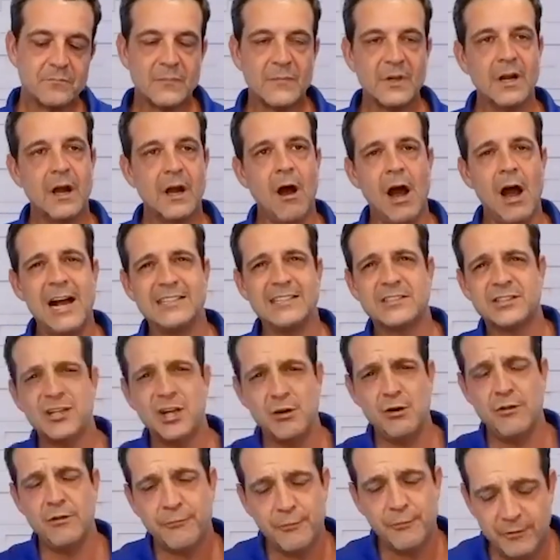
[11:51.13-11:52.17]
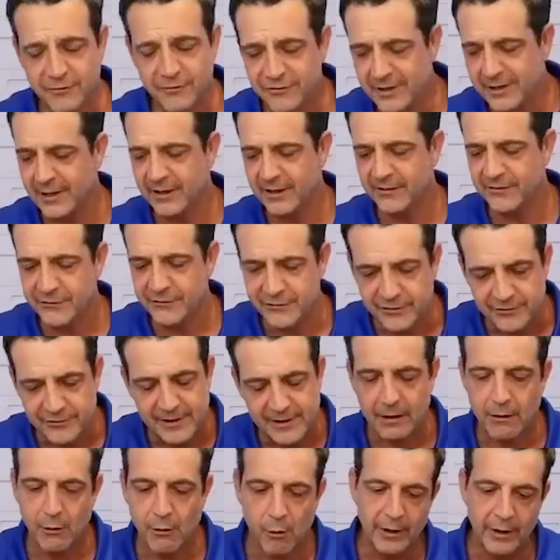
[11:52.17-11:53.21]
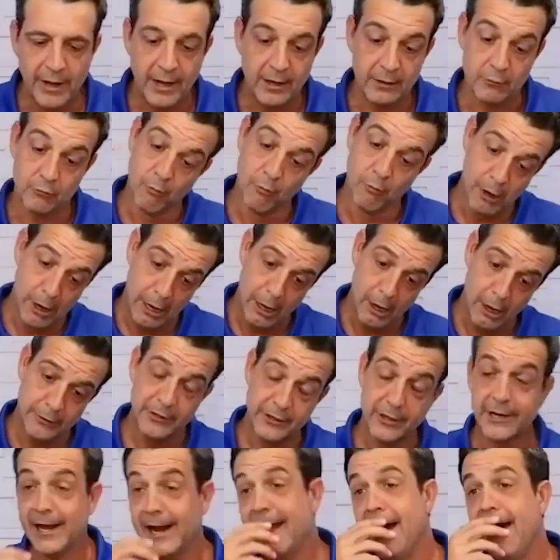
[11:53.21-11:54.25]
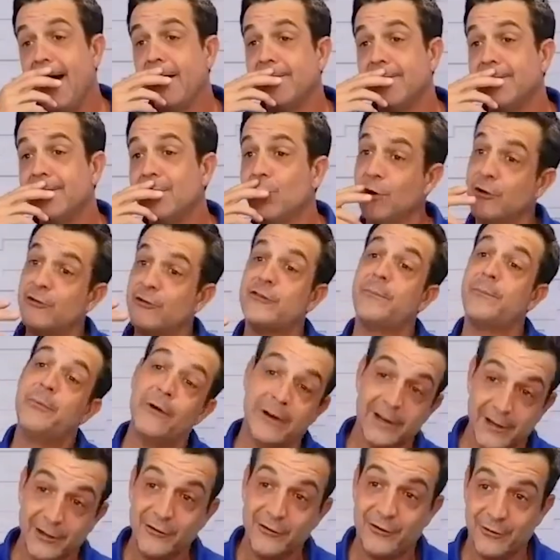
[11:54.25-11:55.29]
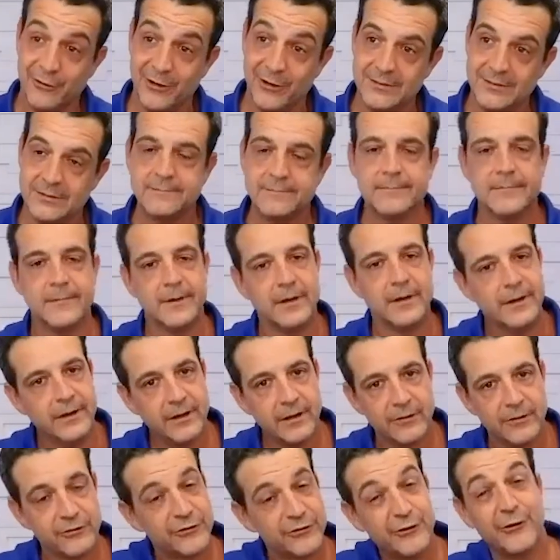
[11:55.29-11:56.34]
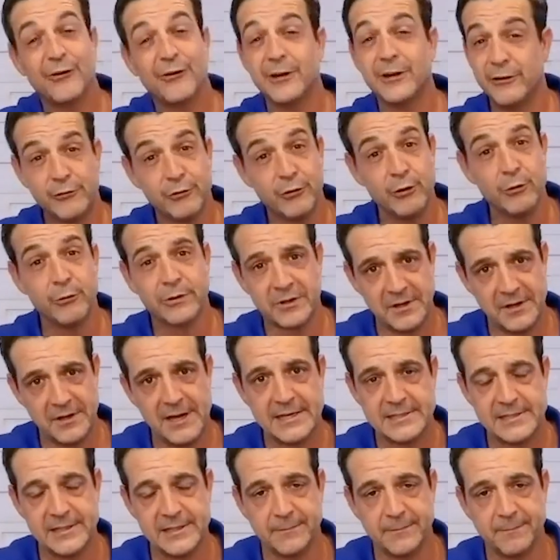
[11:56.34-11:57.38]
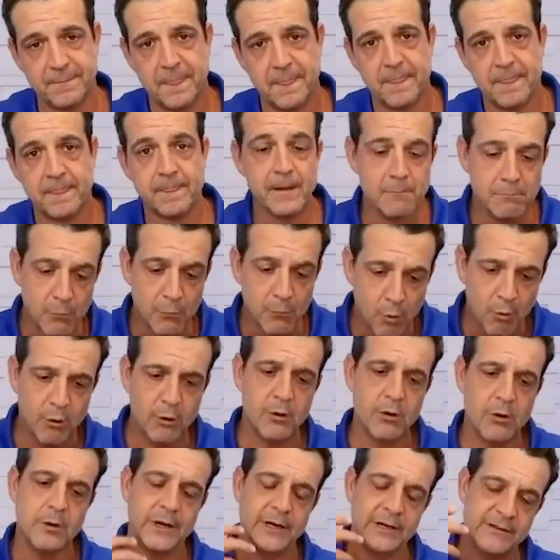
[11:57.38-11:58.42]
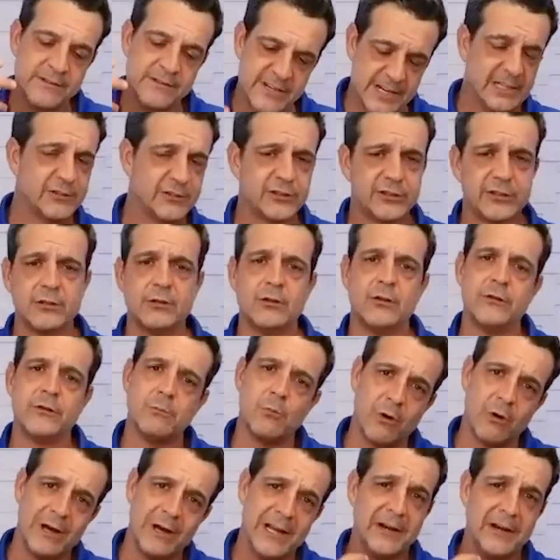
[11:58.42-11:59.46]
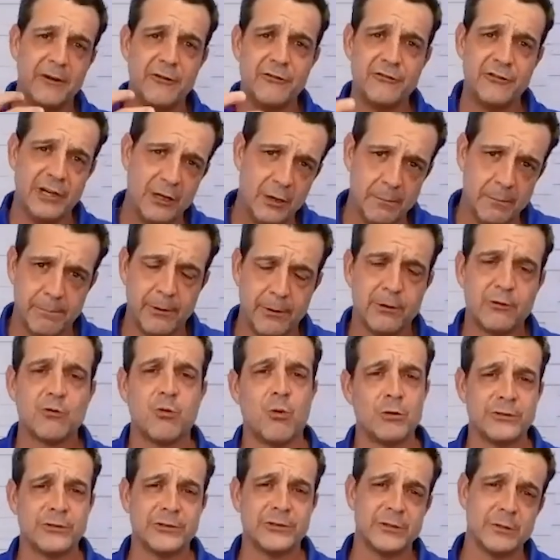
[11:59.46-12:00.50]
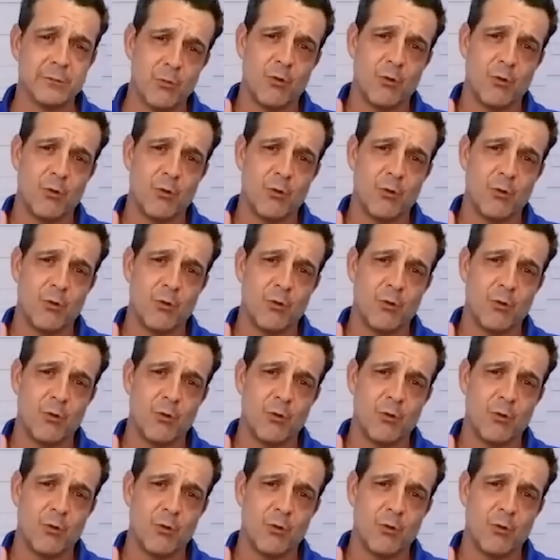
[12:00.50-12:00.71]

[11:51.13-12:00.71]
all right. So the first thing is, it's just that old adage. Well, you get out of it what you put into it. Certainly true with connecting. The more intentional, the more energy you put towards it, the more